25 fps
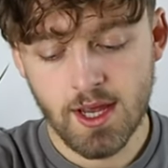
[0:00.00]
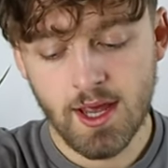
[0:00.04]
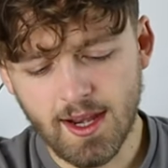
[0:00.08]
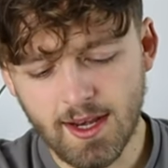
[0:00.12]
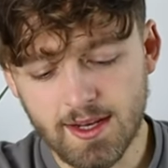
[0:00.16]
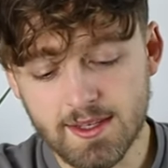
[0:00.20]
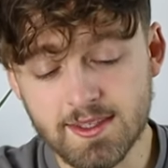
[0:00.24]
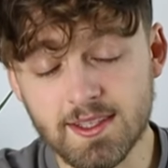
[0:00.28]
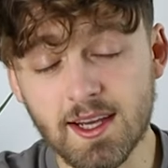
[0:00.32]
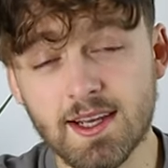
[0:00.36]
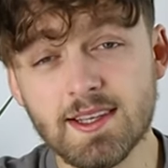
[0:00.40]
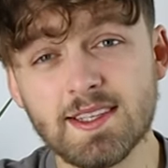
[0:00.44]
And
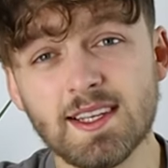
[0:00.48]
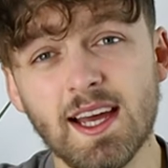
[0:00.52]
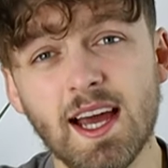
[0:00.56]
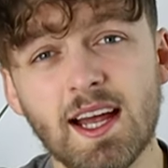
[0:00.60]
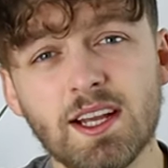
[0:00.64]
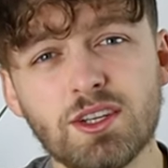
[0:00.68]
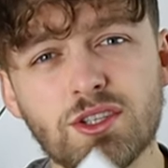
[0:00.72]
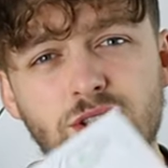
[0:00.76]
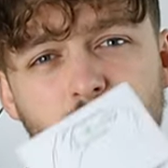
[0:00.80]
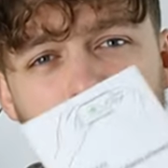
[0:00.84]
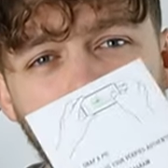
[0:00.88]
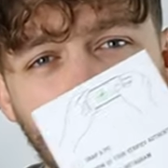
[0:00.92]
it does
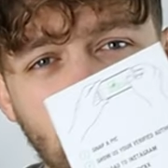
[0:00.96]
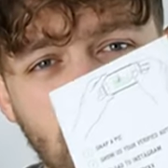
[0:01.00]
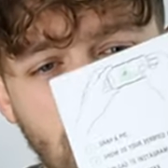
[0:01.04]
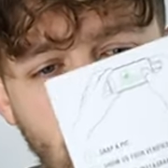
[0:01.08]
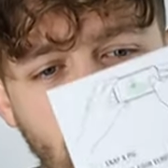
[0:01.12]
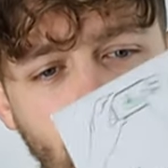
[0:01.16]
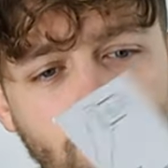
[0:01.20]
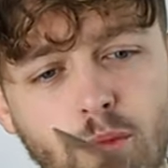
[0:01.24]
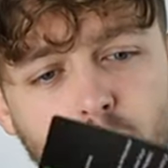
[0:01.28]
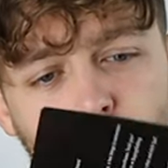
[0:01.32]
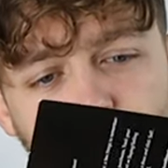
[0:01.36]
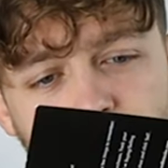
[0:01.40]
actually
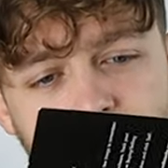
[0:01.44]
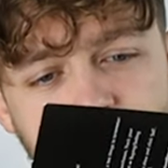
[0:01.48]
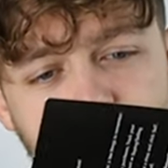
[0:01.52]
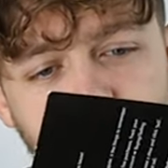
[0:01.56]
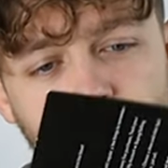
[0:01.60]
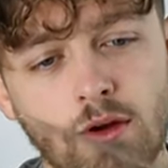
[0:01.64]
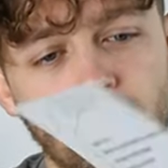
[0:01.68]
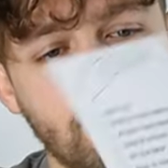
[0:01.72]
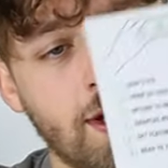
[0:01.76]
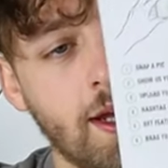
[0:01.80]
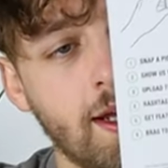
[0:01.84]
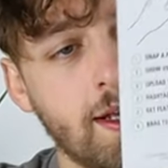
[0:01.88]
come with
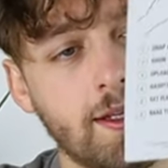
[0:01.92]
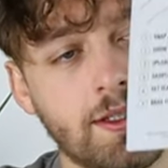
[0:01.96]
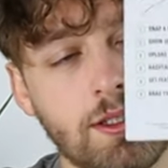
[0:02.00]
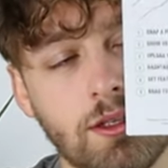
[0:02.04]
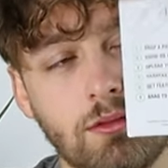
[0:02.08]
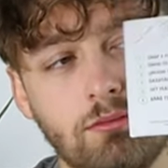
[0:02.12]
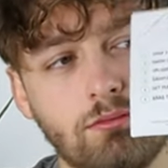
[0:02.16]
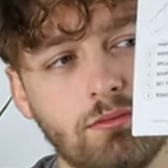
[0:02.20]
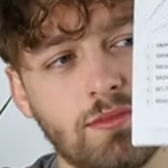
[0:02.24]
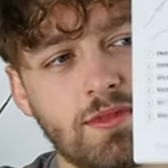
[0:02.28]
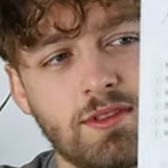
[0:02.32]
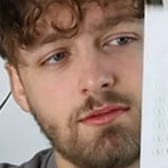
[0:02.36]
StockX
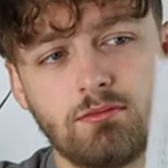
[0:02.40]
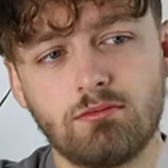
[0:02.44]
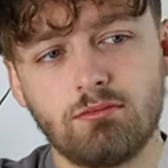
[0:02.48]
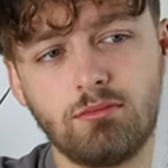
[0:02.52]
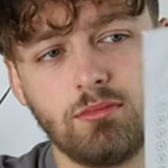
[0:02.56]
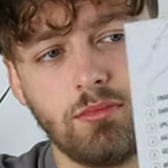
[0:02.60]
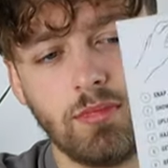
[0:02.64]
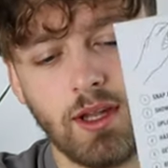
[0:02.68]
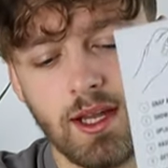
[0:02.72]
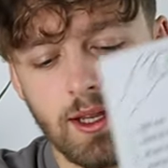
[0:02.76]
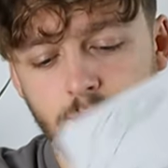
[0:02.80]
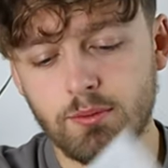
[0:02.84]

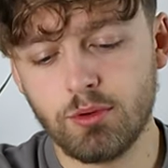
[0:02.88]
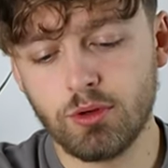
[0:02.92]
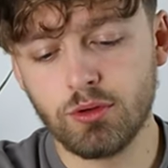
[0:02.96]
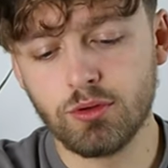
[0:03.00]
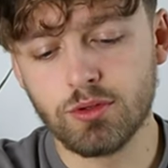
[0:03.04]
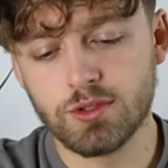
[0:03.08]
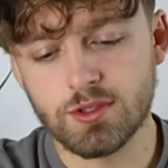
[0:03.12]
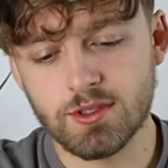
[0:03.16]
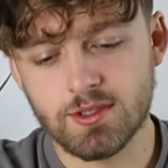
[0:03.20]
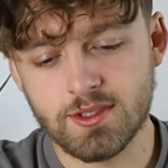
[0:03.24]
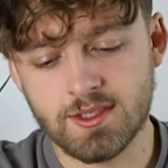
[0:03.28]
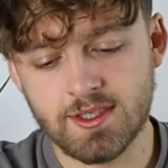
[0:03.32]

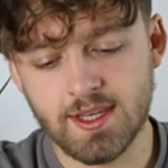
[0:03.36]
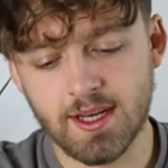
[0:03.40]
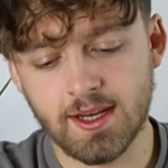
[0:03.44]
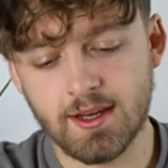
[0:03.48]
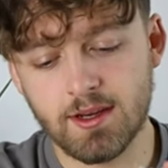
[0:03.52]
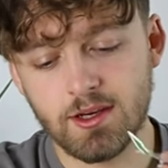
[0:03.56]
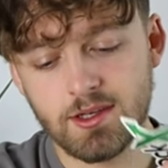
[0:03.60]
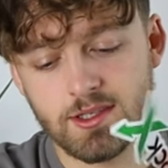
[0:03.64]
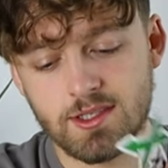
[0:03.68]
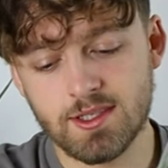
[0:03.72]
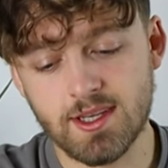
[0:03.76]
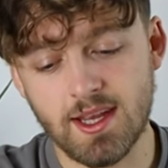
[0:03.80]
labels,
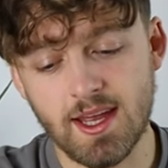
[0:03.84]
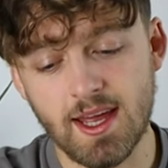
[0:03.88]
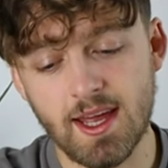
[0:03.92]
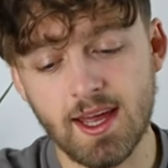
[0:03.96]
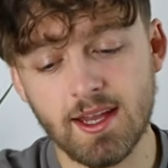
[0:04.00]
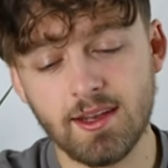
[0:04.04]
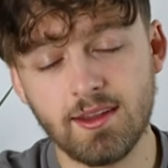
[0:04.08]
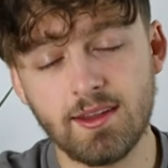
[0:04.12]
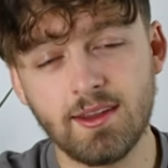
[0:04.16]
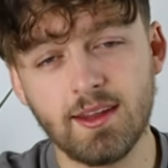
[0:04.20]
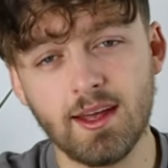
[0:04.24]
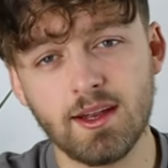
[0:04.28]
stickers,
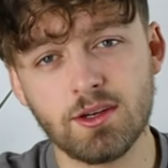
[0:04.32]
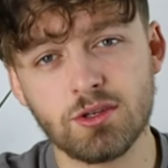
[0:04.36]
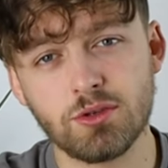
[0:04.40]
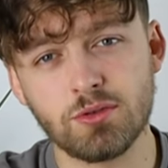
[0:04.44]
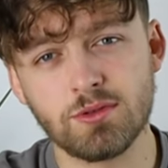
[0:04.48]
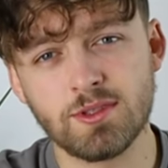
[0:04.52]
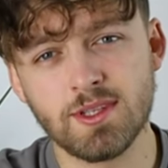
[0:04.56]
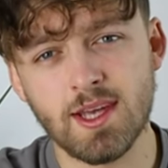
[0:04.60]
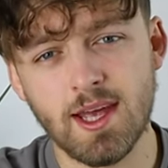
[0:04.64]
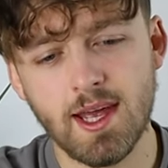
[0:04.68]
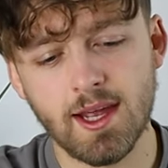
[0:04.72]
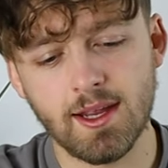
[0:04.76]
and the actual
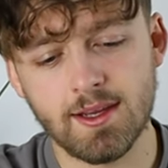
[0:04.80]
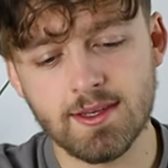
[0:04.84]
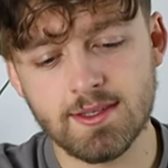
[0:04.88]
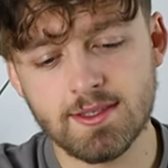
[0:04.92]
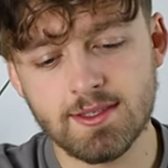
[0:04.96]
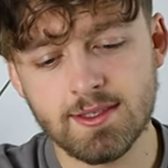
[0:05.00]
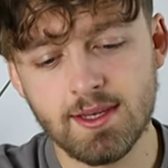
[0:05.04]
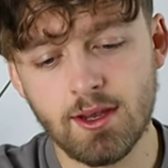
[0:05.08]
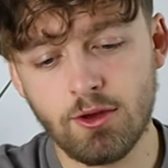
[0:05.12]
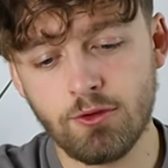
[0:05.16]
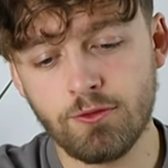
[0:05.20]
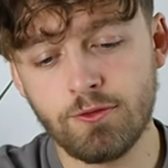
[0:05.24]
tag
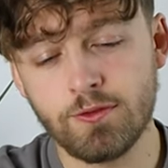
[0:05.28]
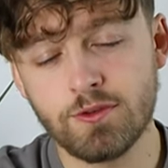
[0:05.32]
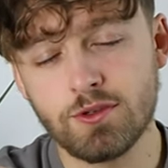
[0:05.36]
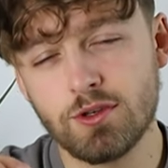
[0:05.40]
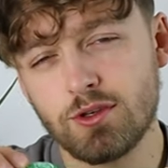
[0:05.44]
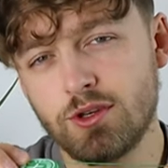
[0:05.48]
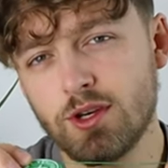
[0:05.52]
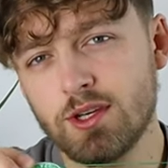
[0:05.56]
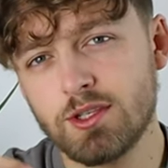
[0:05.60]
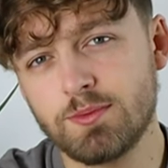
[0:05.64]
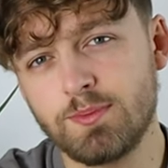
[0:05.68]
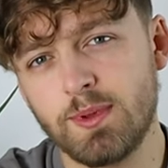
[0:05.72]
itself. So
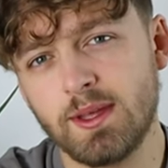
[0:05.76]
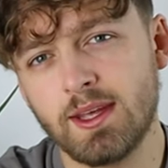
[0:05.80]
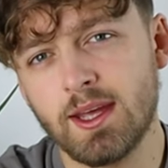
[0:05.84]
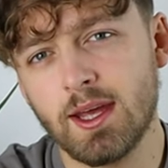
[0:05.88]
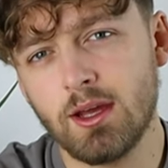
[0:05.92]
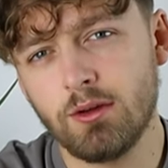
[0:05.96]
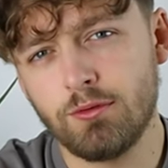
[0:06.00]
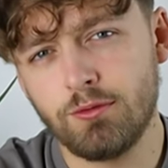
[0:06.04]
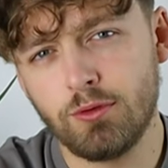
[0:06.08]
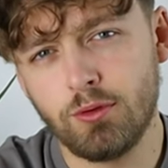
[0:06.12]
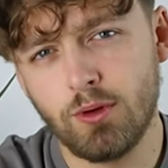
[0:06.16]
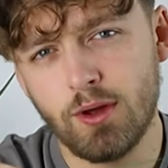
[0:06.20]
just be
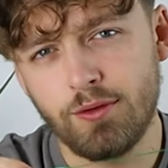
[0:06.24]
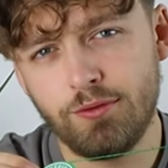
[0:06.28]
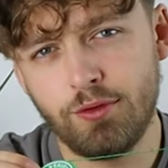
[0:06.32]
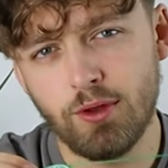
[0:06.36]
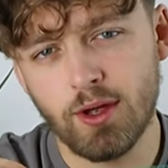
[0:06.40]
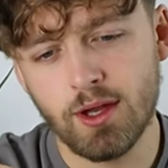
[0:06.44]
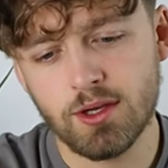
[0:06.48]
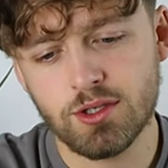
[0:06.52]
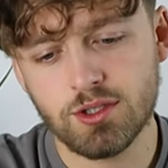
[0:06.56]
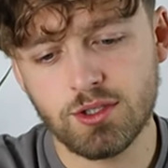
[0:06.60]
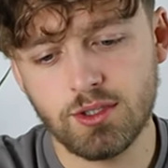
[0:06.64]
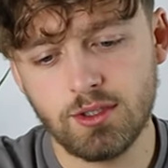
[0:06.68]
careful if you
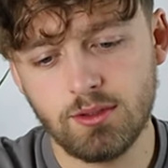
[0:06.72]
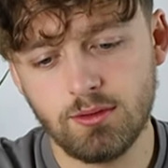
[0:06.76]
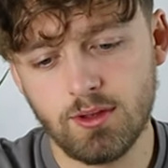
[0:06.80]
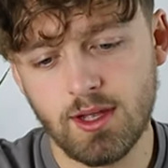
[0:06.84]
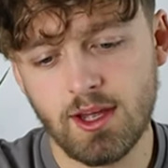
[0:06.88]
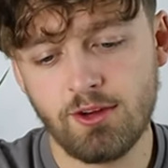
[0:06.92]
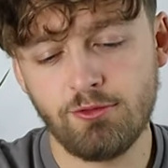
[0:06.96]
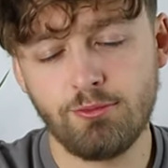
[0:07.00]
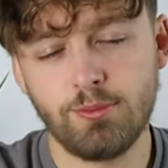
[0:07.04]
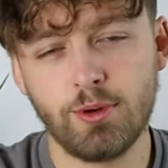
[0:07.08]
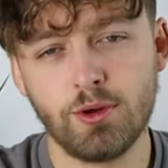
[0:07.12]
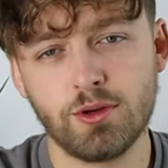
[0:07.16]
actually
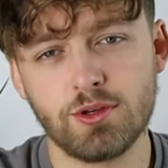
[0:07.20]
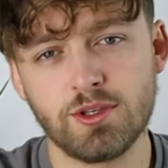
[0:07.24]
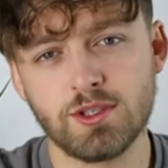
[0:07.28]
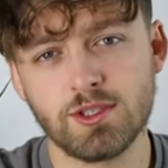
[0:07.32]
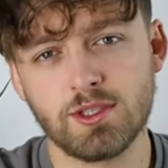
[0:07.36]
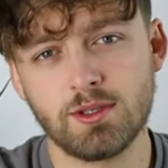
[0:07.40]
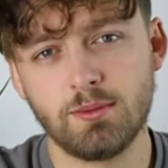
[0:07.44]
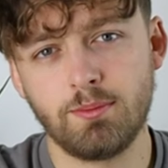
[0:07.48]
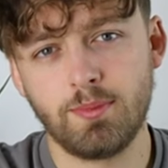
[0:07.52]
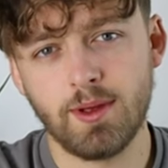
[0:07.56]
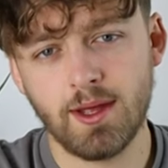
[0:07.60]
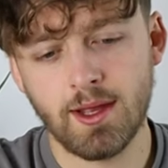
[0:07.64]
have
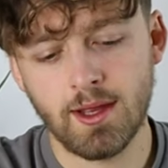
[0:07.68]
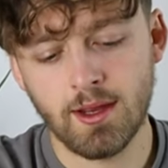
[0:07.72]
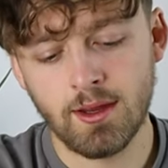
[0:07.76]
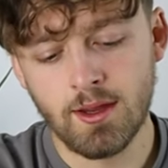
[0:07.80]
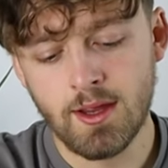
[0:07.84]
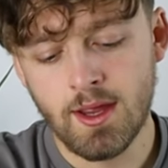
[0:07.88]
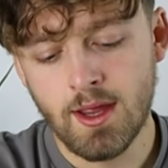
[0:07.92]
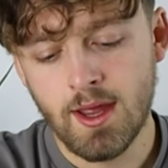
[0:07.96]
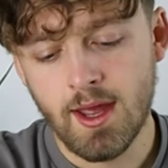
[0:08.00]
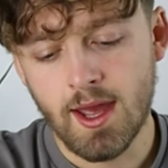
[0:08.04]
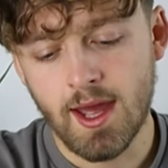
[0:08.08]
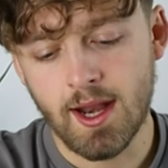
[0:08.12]
purchased a pair
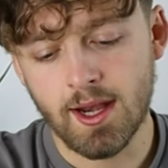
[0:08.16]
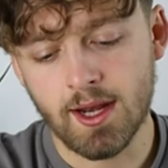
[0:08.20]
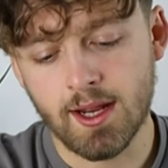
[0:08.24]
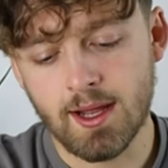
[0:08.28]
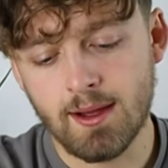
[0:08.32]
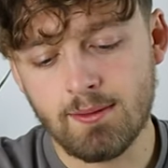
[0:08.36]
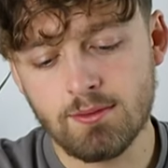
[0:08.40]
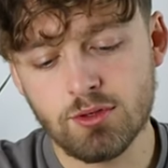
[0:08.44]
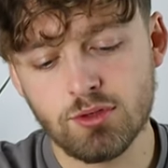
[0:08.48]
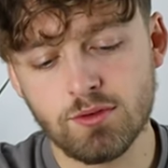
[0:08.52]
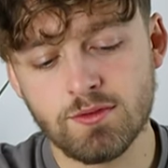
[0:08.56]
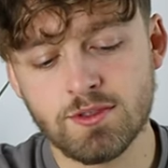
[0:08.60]
and it
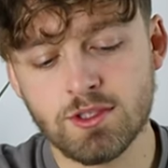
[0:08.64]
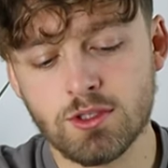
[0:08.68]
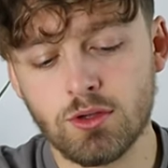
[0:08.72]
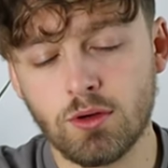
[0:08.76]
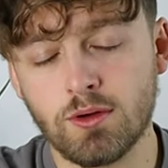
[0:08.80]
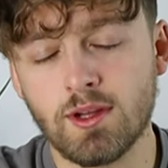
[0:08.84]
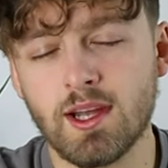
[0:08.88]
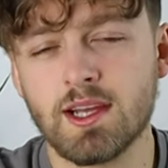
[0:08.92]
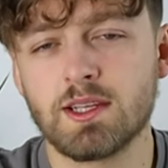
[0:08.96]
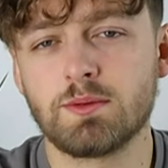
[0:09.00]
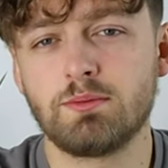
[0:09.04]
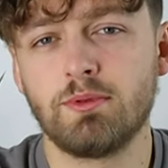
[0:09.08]
comes with
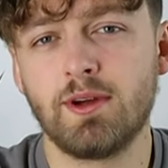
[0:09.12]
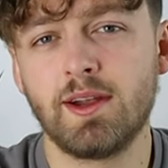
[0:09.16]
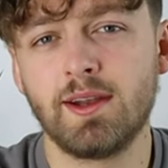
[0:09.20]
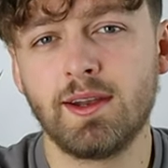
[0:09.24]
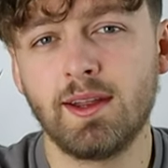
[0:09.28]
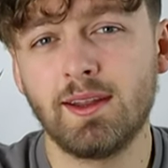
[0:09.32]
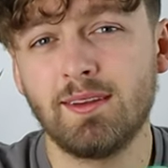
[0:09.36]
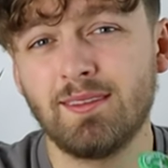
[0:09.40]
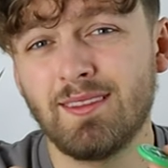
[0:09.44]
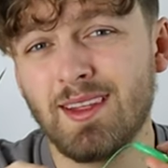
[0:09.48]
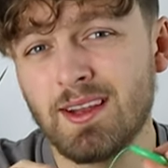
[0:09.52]
StockX branding.